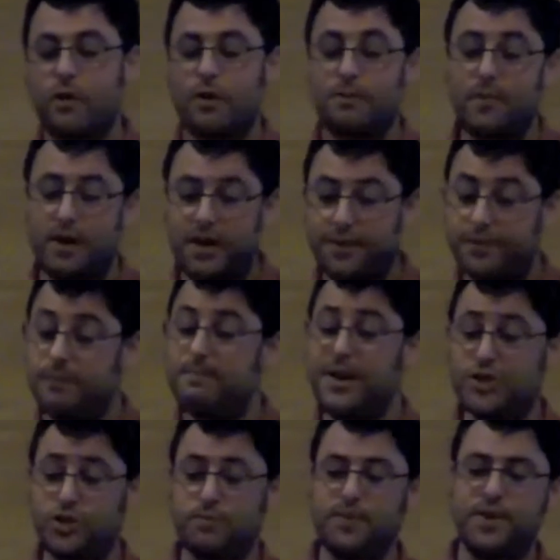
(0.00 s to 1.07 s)
or for
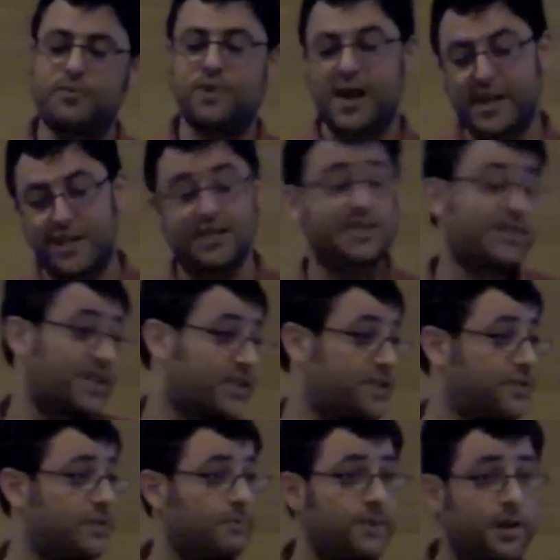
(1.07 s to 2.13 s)
measurement, Radian 6
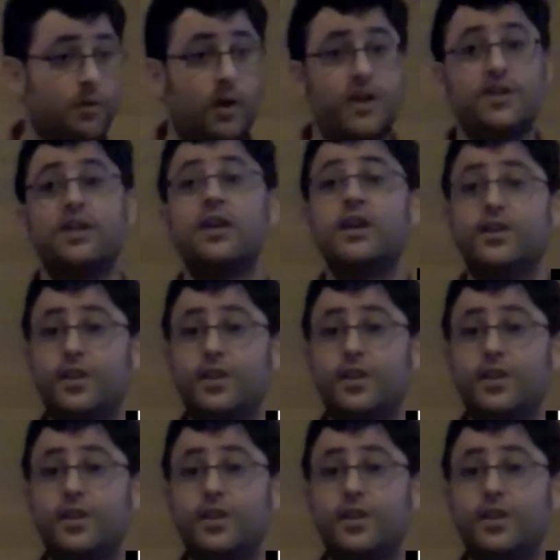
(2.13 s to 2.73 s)
is the big one